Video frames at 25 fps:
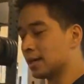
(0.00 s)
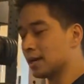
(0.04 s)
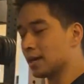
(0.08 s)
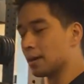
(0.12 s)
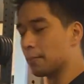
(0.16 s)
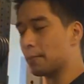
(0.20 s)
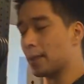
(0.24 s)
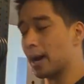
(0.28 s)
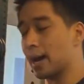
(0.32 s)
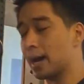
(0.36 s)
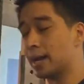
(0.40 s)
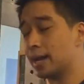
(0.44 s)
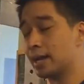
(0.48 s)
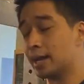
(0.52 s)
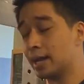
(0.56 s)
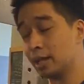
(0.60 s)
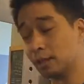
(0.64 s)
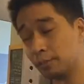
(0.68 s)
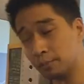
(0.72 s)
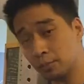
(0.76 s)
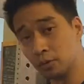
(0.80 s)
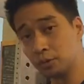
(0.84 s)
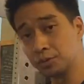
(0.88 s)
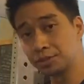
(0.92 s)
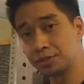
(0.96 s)
my
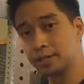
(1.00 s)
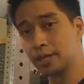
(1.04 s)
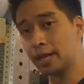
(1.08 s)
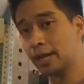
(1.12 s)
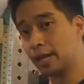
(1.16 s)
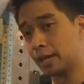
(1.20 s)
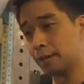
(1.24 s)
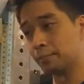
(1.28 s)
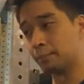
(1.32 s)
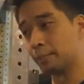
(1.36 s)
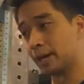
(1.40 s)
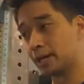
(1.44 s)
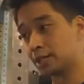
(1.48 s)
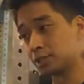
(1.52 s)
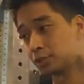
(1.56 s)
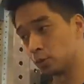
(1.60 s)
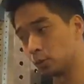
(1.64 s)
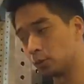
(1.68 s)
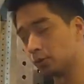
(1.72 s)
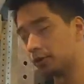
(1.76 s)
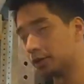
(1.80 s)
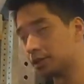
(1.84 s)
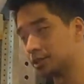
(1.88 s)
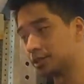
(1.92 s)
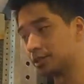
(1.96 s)
elbows and my
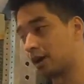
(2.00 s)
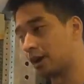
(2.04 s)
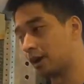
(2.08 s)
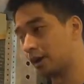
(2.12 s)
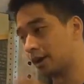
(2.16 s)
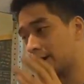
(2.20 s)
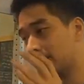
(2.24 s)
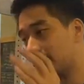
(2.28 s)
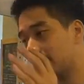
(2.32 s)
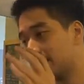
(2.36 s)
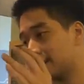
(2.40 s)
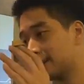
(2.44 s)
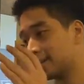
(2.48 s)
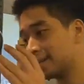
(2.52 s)
shoulders are